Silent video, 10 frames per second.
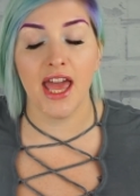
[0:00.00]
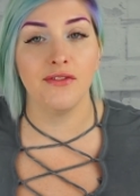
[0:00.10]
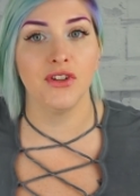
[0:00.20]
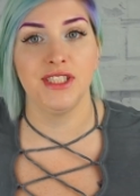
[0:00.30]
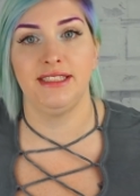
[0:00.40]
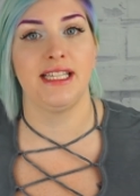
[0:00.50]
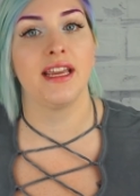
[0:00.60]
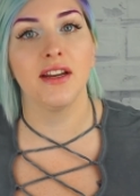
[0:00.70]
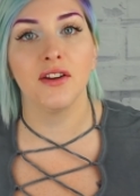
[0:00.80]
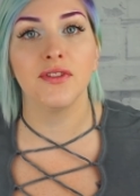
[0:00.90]
every
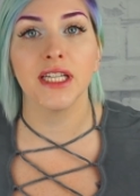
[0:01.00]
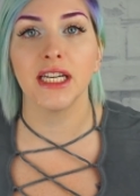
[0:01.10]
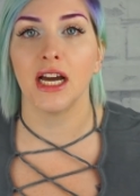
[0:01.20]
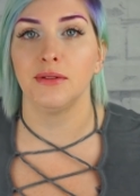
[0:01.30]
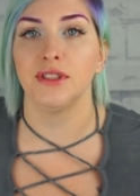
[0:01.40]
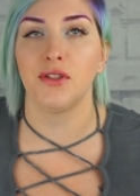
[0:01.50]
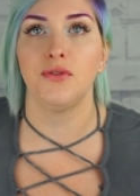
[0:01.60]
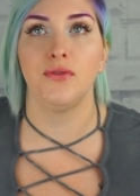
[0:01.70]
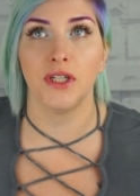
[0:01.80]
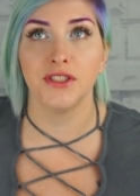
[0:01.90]
second of it. I was so
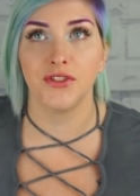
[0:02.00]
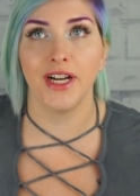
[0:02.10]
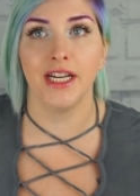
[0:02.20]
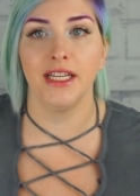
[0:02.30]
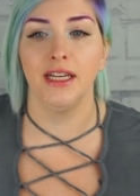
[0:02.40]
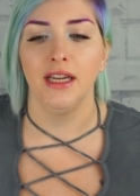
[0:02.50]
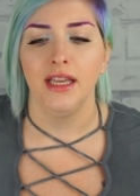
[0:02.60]
frustrated.